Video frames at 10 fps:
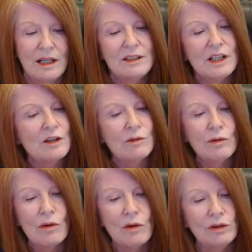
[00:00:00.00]
As I
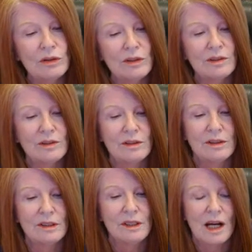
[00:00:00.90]
grew older,
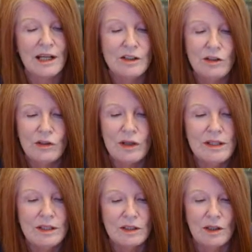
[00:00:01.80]
I
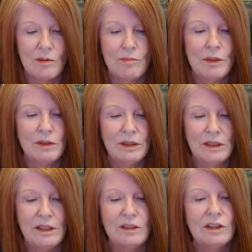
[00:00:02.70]
enjoyed this
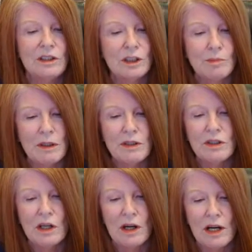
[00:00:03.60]
ability to
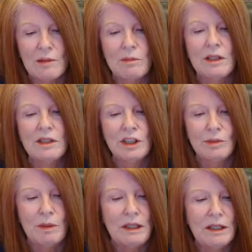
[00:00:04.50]
spend time
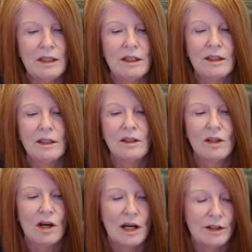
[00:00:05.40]
speaking
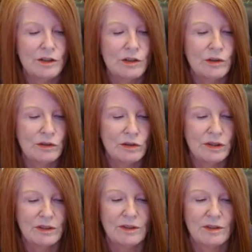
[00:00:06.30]
the higher
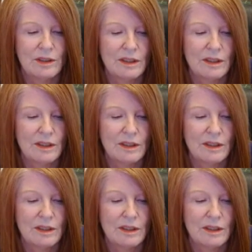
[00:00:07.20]
truths.